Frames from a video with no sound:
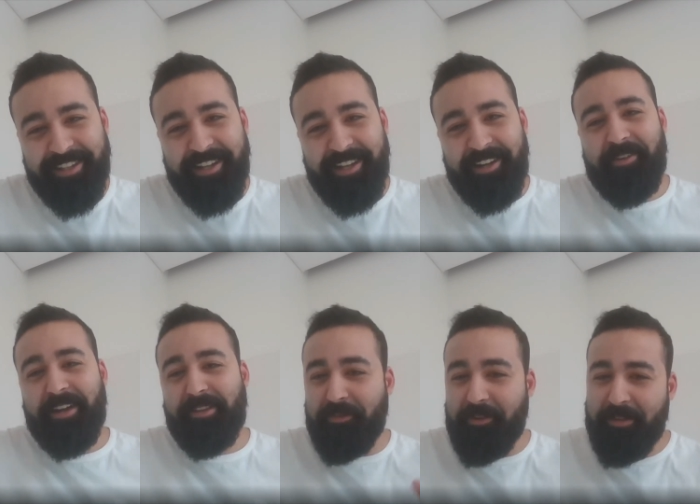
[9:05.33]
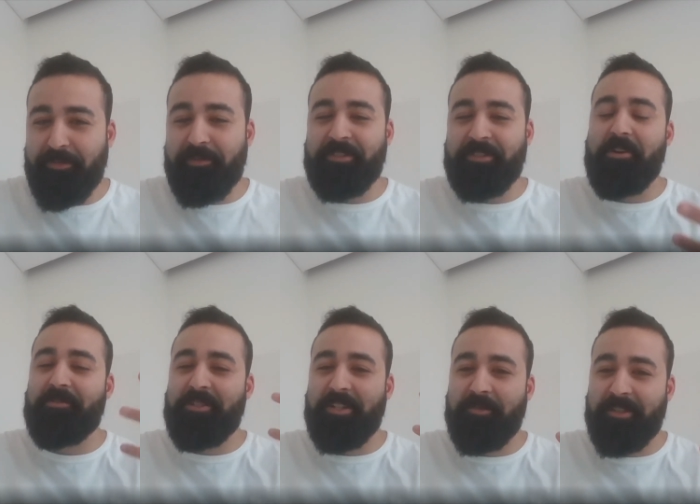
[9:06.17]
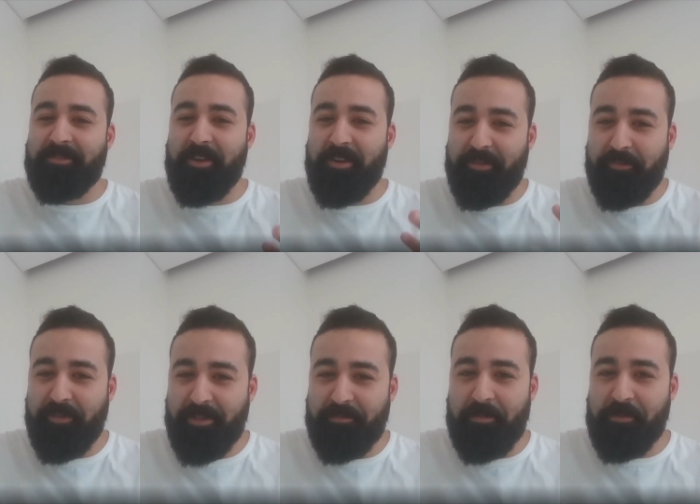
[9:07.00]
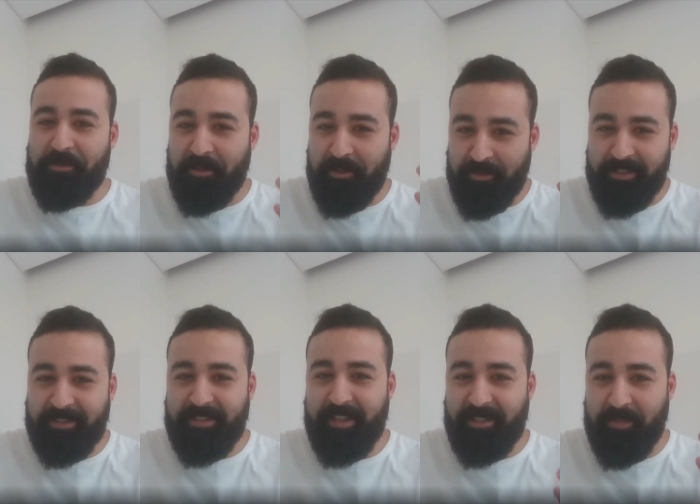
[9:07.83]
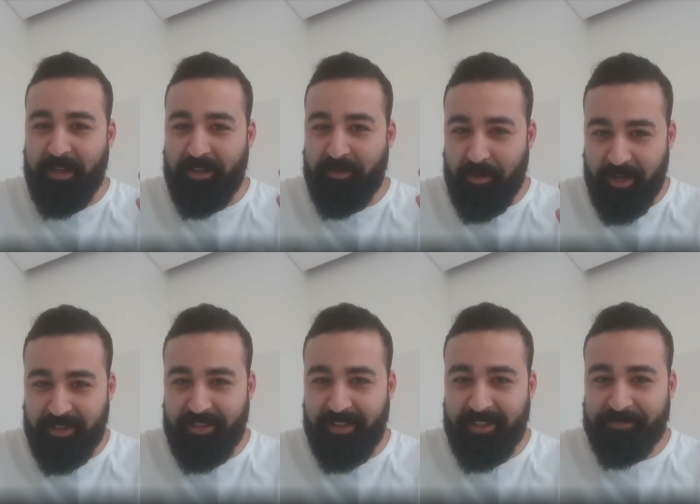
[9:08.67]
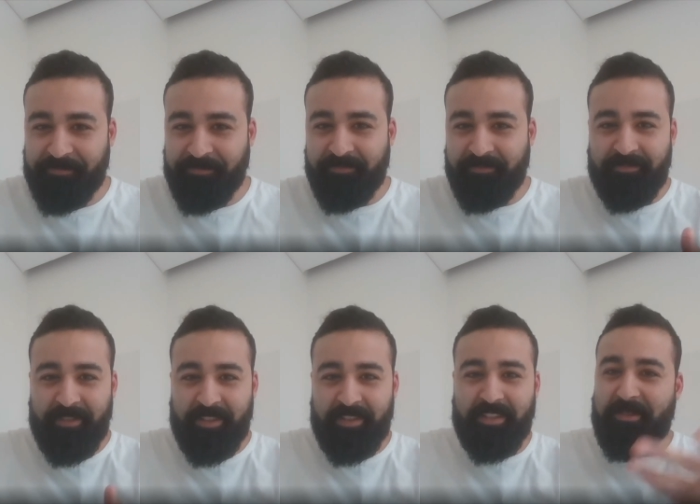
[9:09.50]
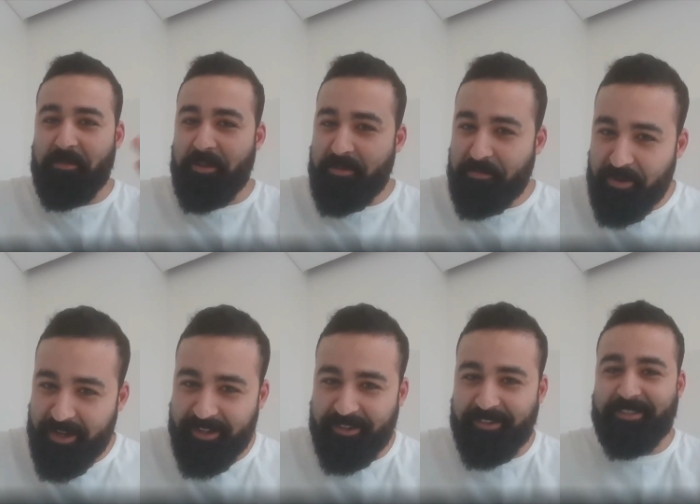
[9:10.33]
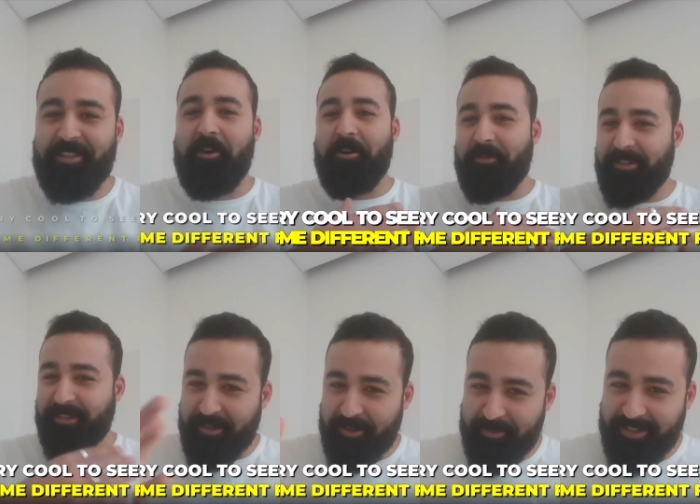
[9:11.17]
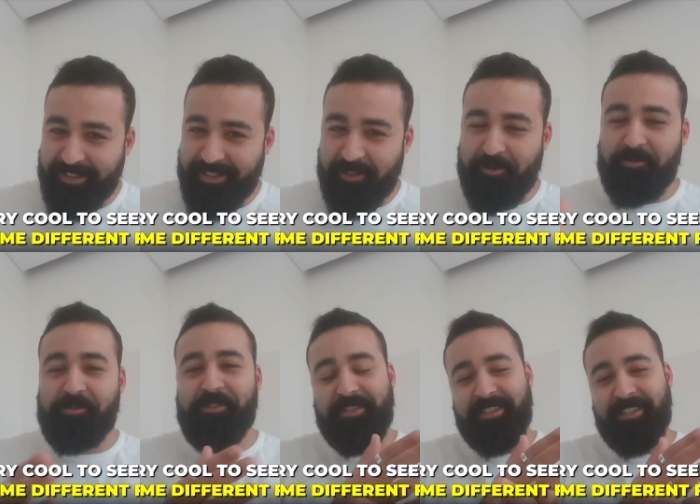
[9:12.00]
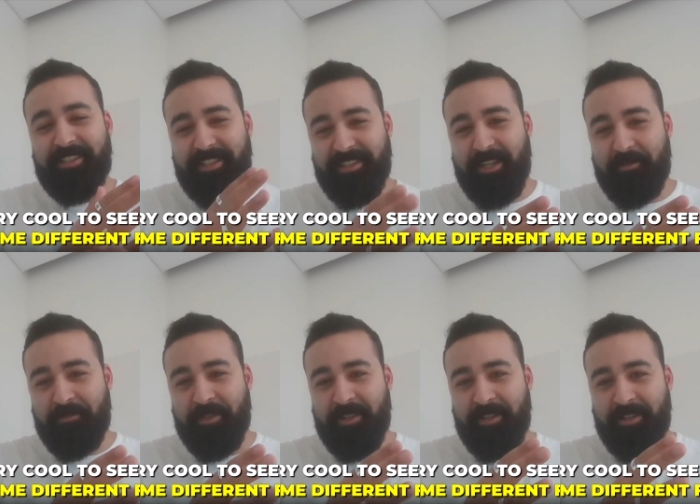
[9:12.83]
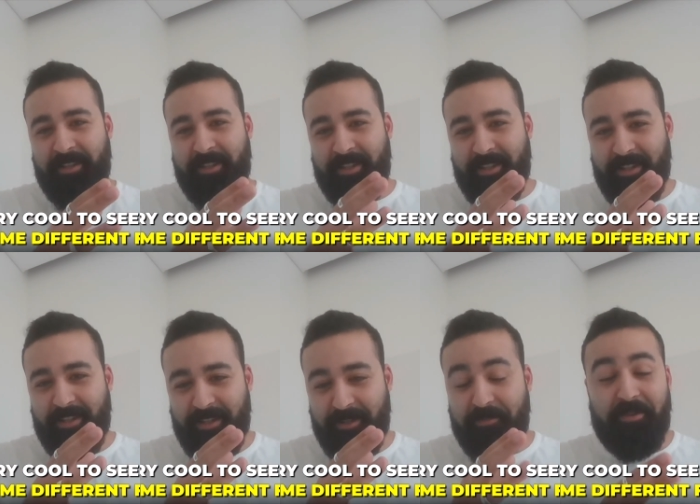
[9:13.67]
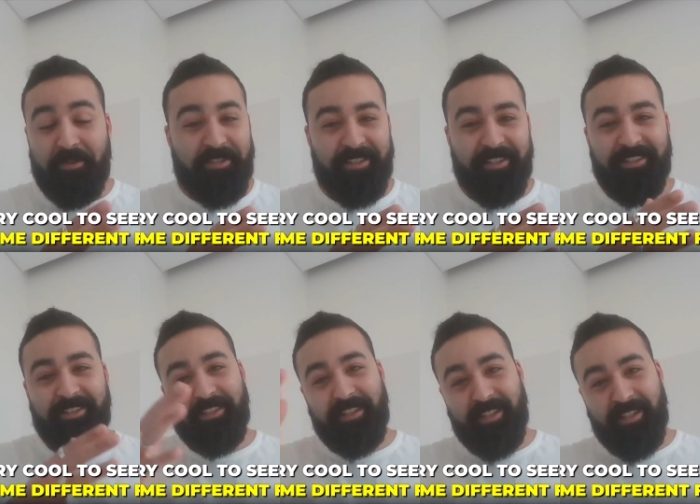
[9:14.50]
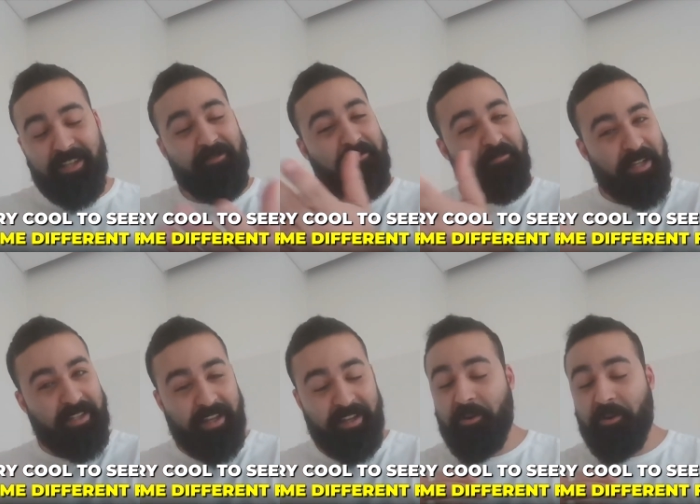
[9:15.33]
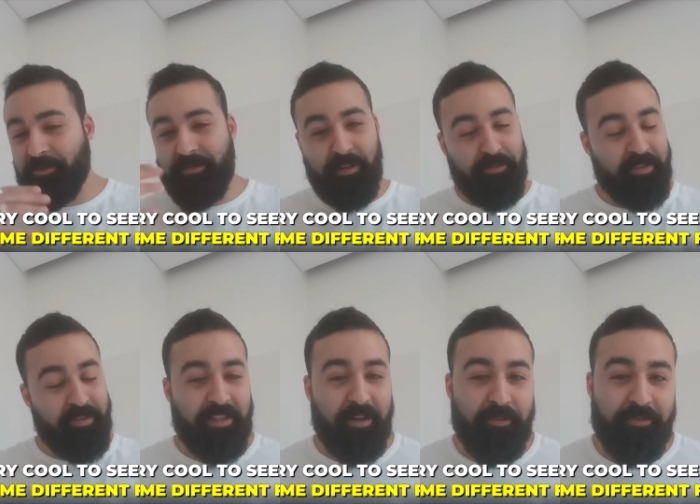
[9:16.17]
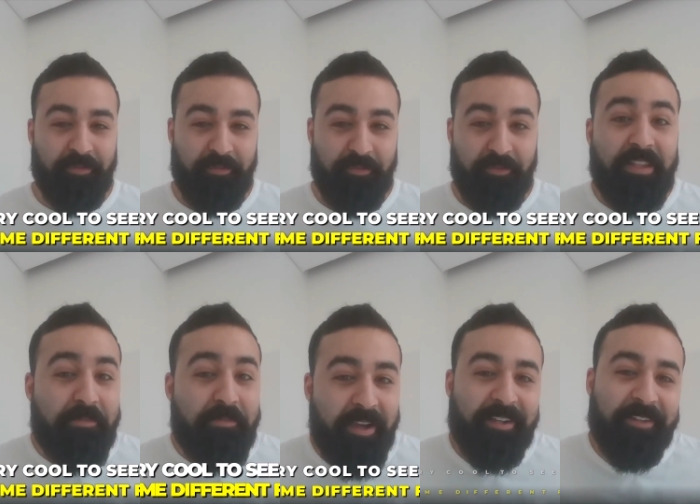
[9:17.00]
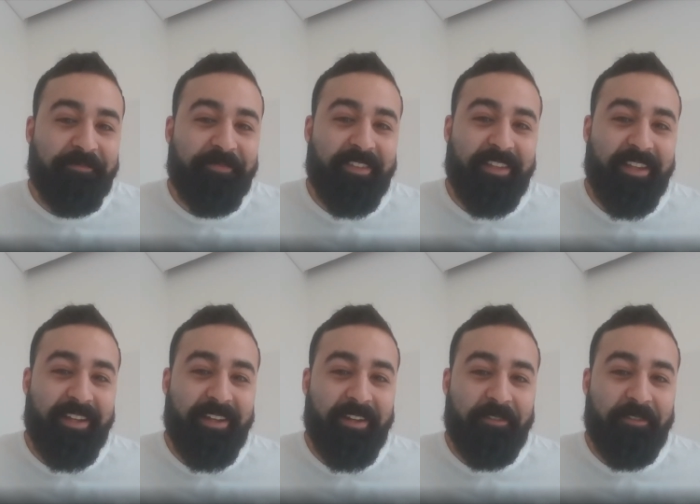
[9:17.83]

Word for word: Rightfully so, she was one of the first people to criticize my writing six months prior. So it was very cool to see the same uh, person giving me that whole different set of feedback. Uh,